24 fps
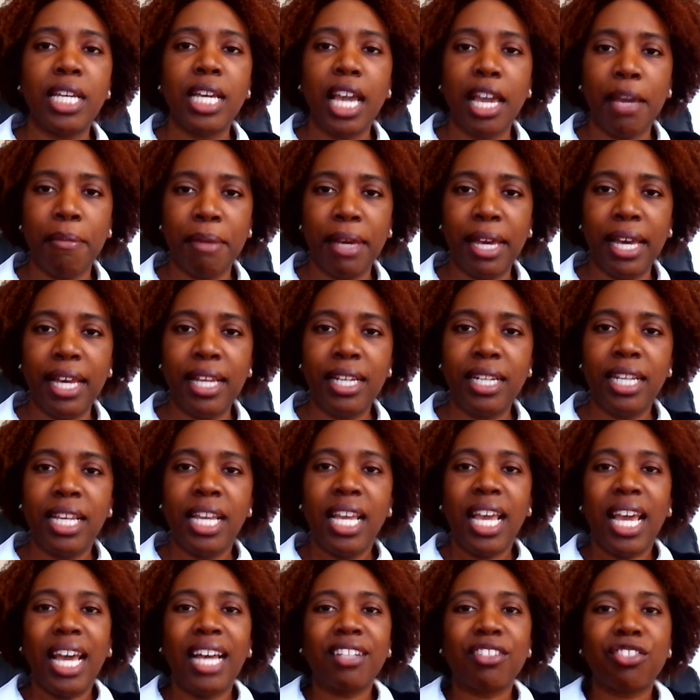Amen.
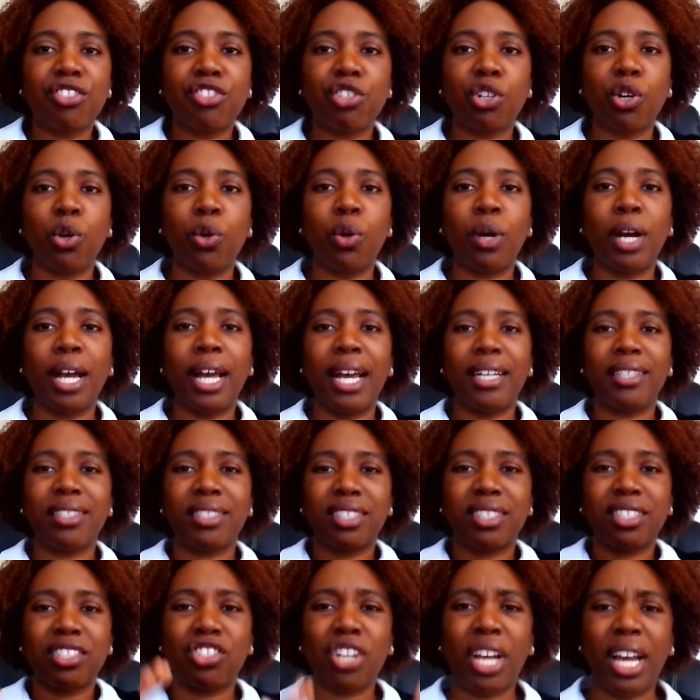And so as
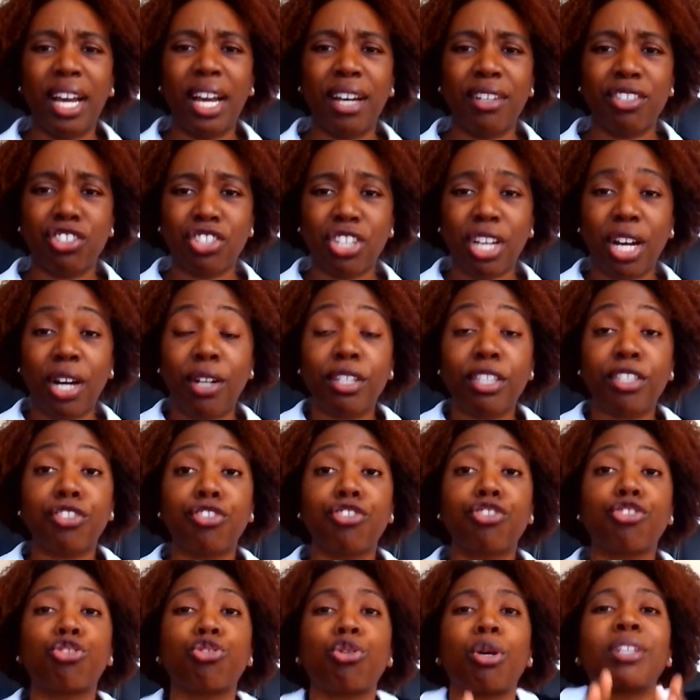the child
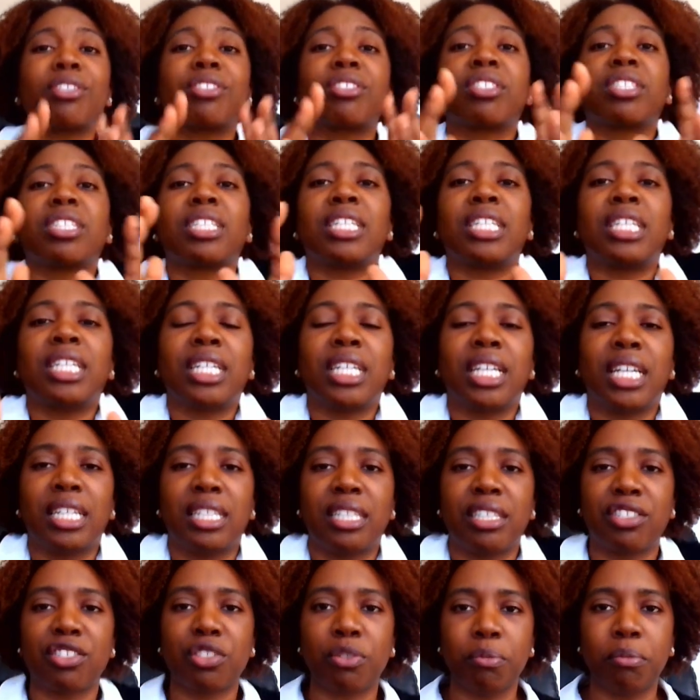is trusting in
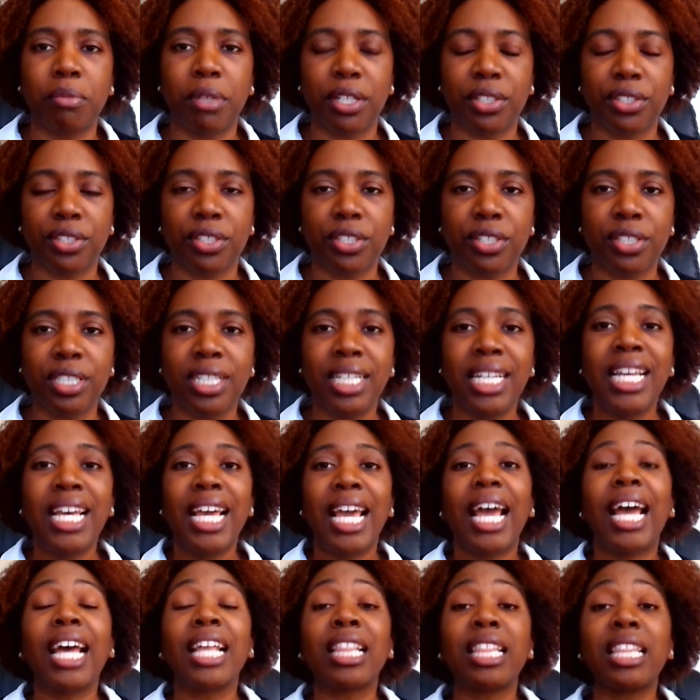its mother,
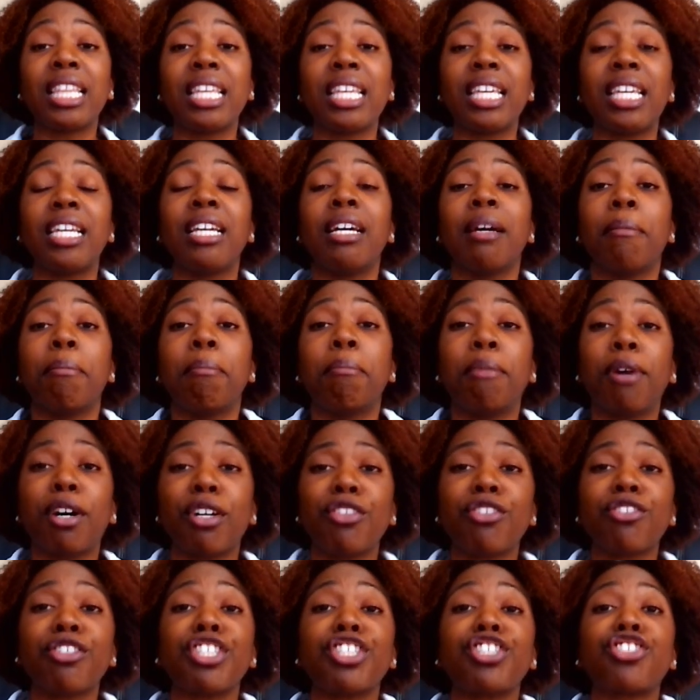and the
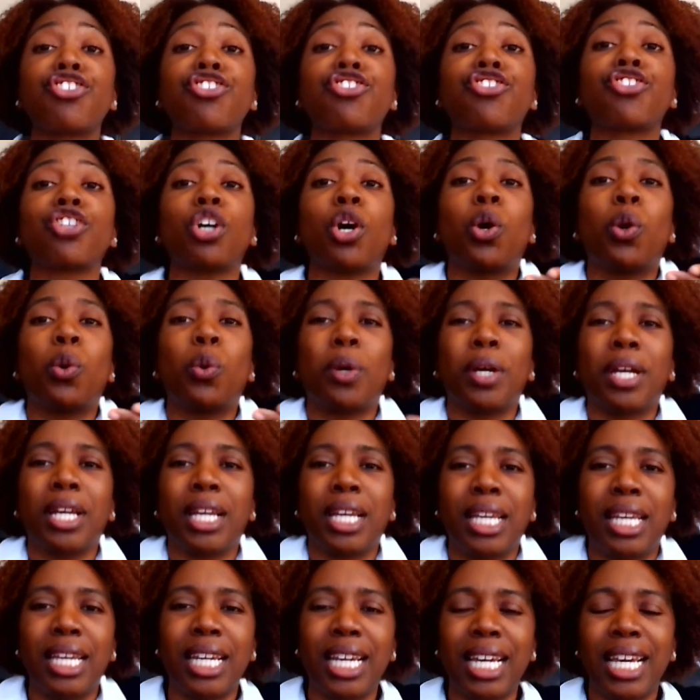mother is
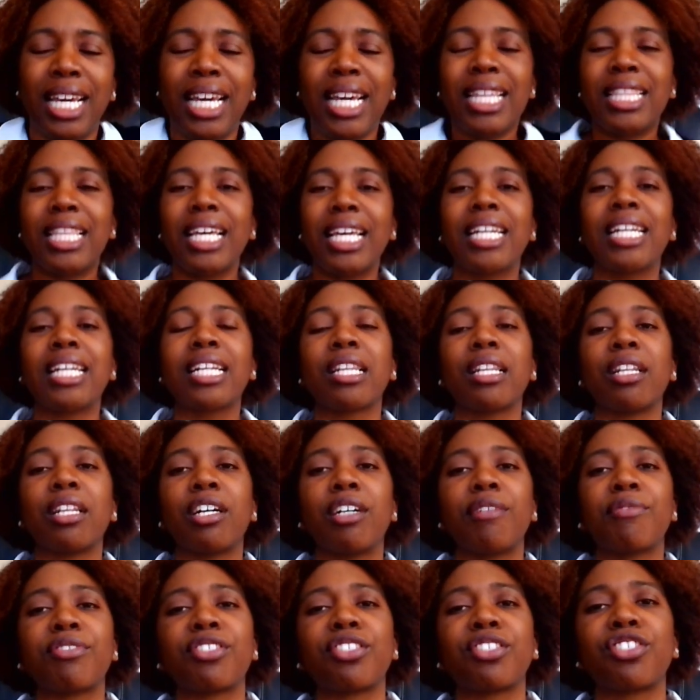showing that it
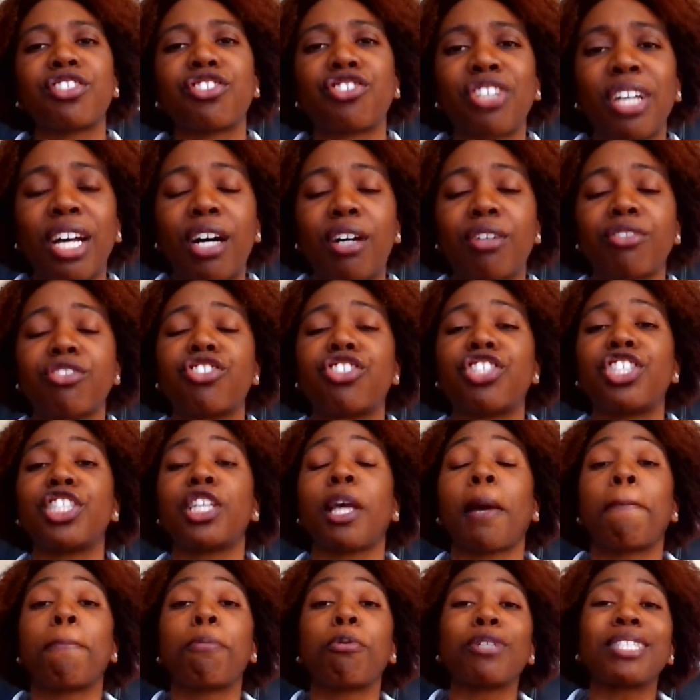loves this child. She's
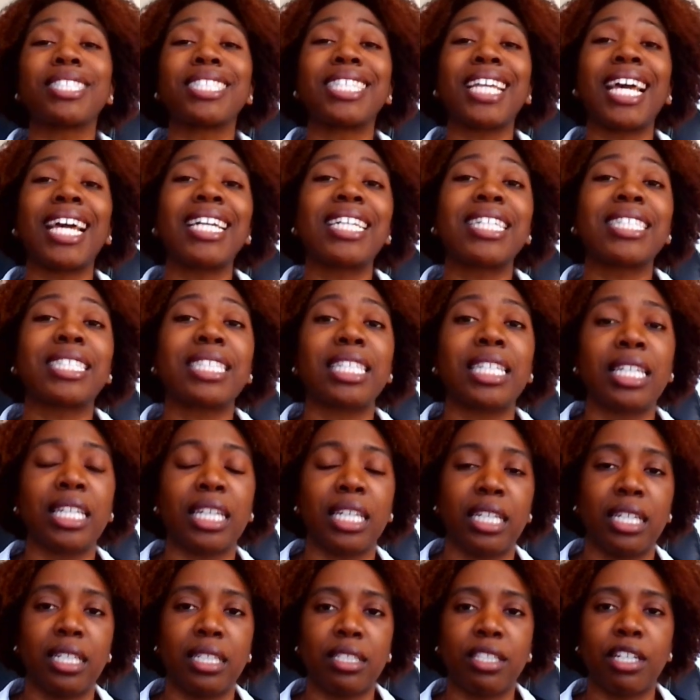protecting
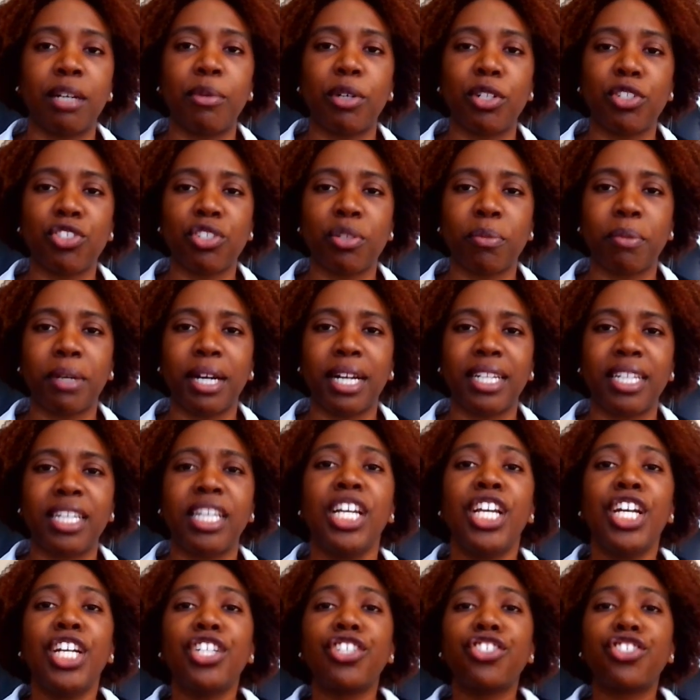it. Come on,
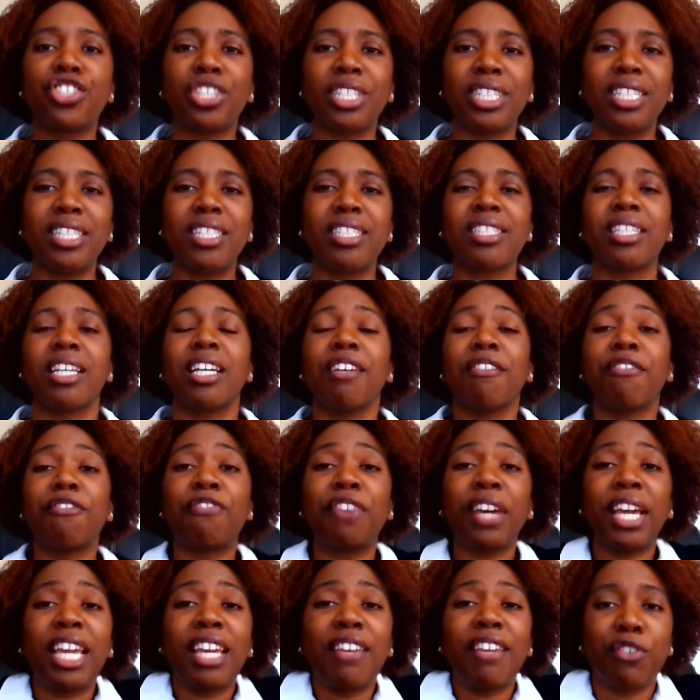somebody. She's
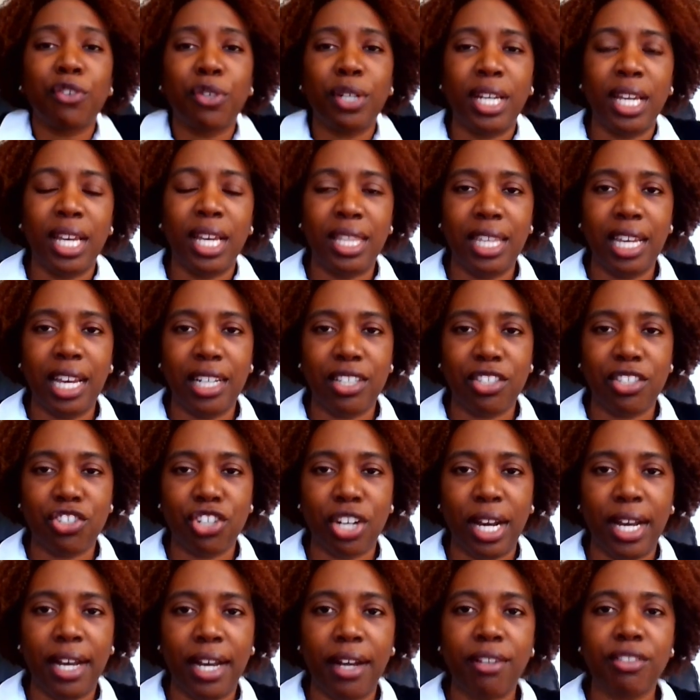favoring that
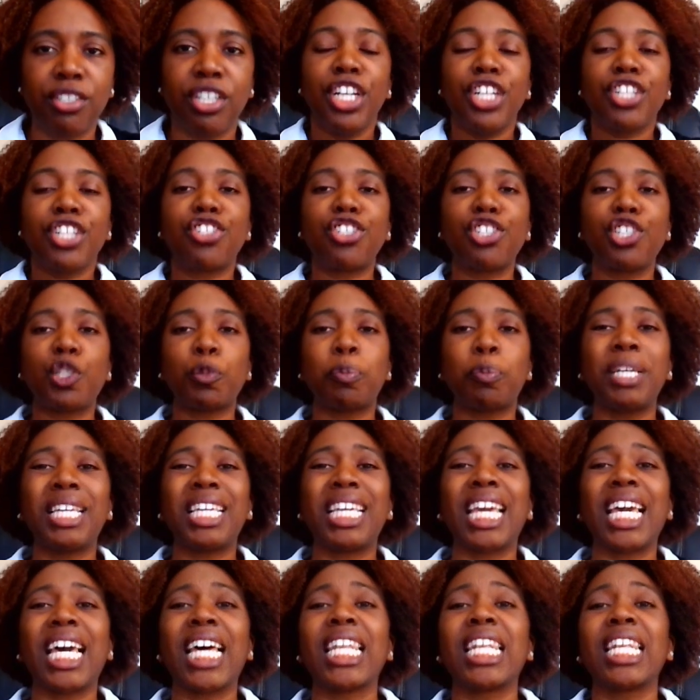child. She's
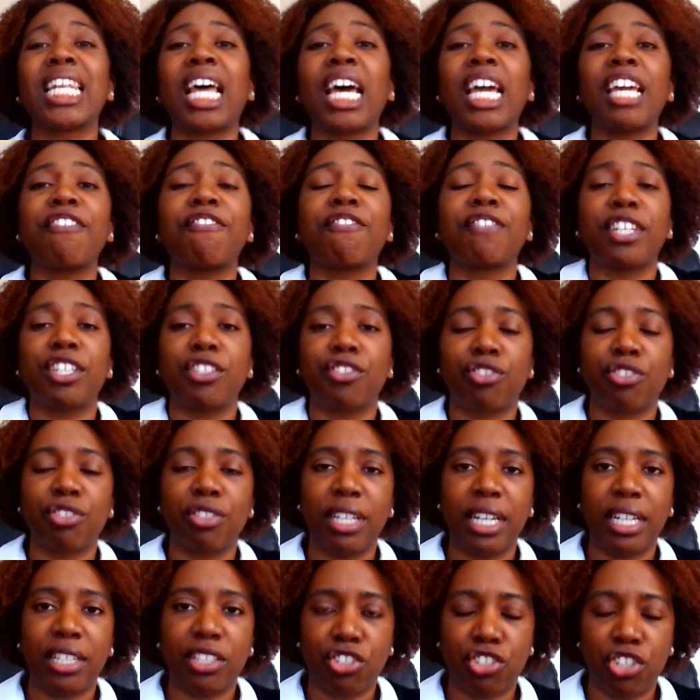speaking life into
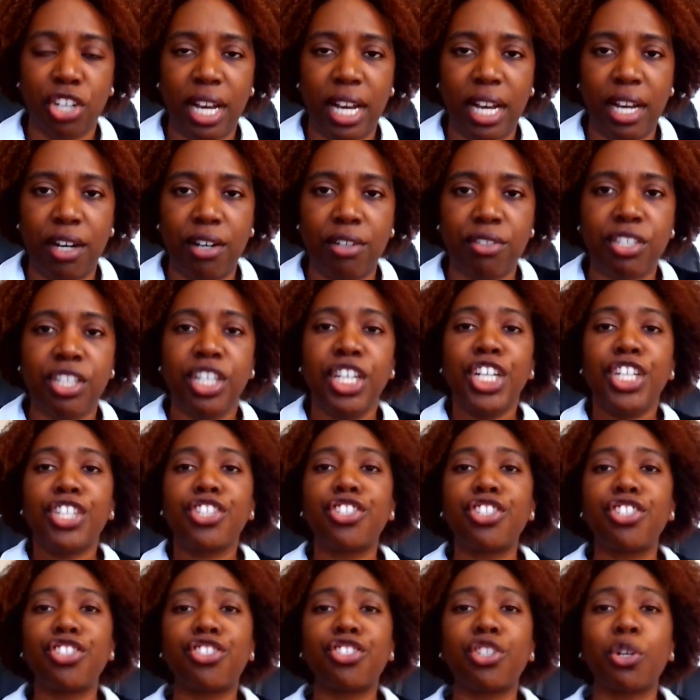that child.
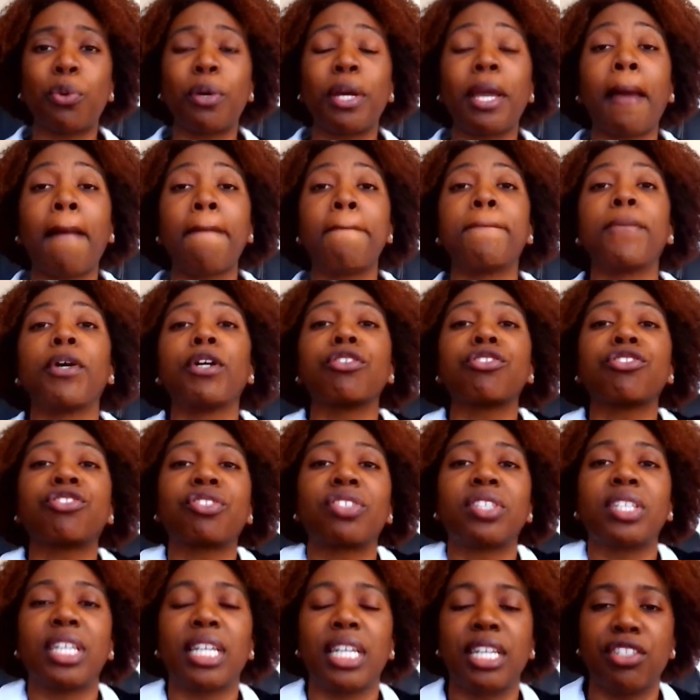She's showing
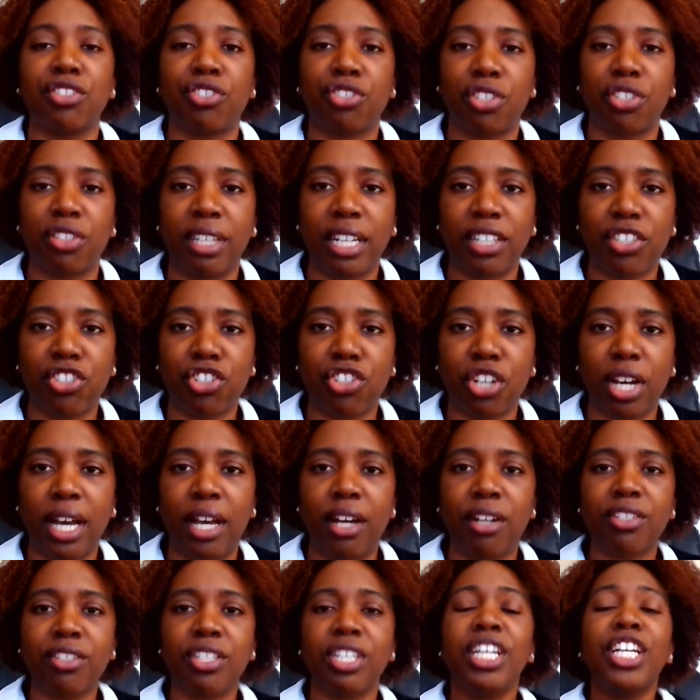mercy into that
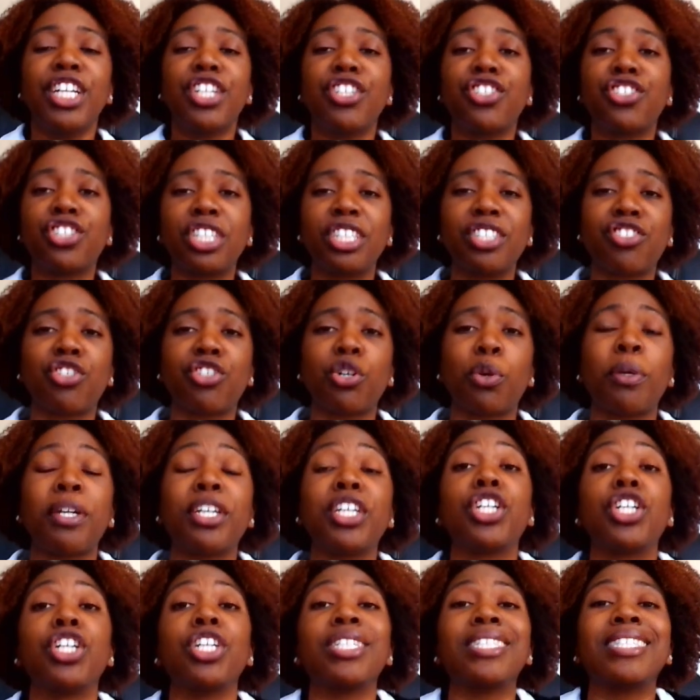child. She's showing
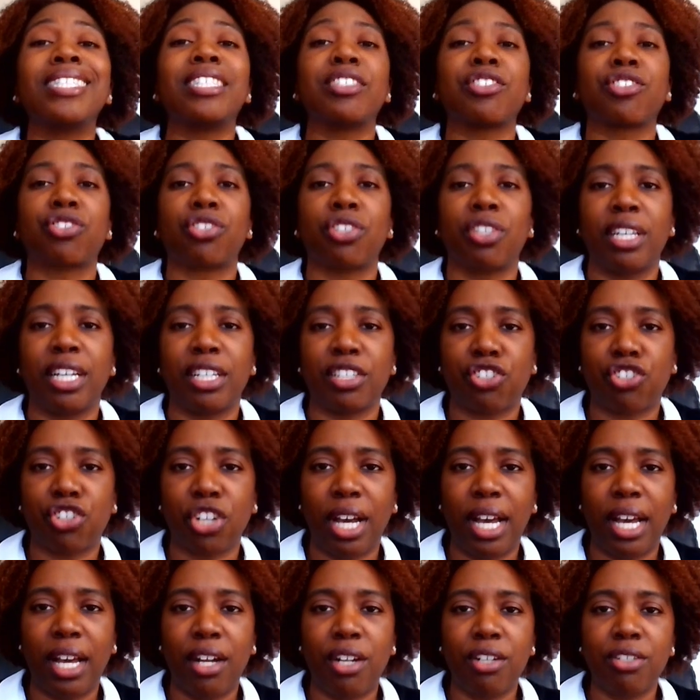goodness to that
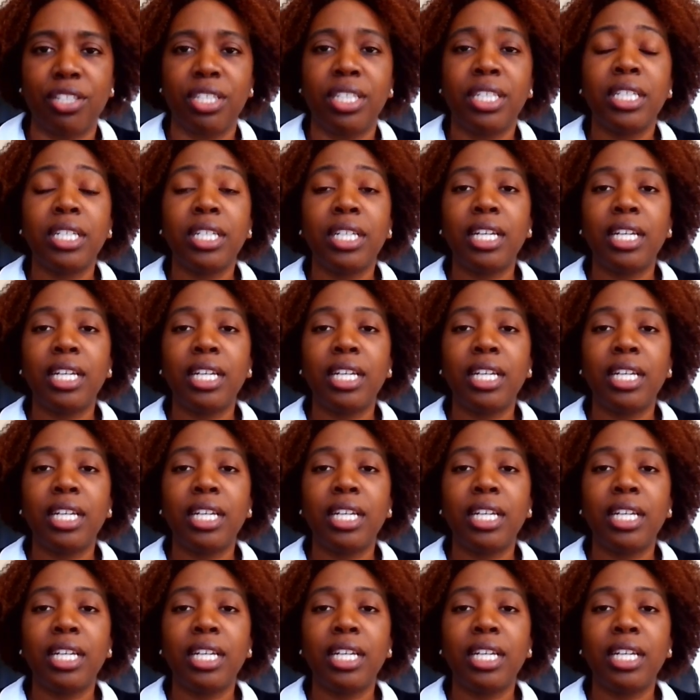child.